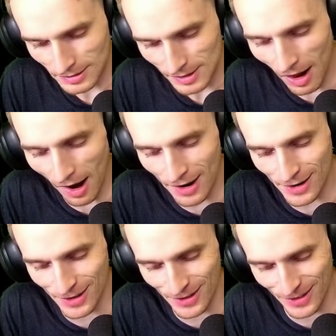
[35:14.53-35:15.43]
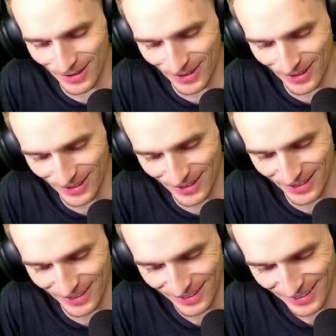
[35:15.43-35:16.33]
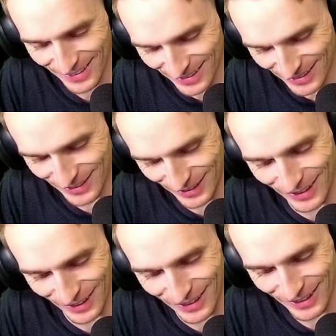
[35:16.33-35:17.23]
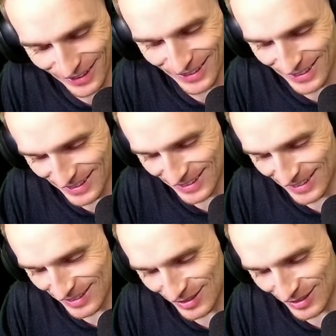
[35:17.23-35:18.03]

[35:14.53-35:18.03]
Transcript: Cut off chat. It's